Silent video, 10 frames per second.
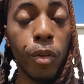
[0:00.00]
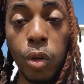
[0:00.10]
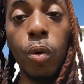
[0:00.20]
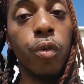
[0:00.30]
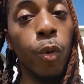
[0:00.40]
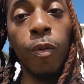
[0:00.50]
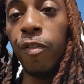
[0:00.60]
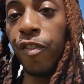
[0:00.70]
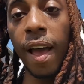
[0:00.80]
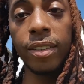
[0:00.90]
you grew
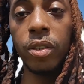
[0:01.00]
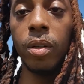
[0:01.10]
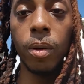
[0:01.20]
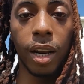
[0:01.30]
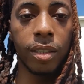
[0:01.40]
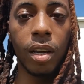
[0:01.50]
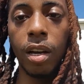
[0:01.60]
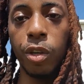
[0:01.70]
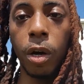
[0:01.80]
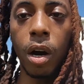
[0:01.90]
faster than what I
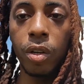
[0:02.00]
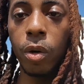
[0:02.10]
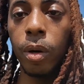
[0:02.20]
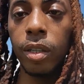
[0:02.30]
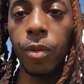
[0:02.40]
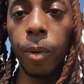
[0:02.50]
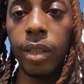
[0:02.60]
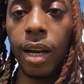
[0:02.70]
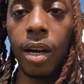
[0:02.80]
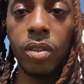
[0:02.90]
thought. You're on your way to
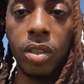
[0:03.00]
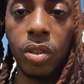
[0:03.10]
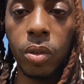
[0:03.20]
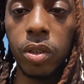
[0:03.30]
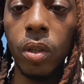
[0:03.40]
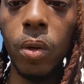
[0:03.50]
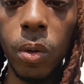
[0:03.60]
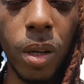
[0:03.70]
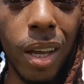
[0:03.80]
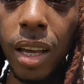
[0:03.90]
3,000. So
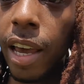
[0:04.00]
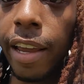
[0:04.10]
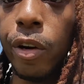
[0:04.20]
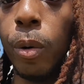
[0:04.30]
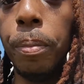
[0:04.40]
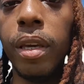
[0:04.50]
salute. Ain't no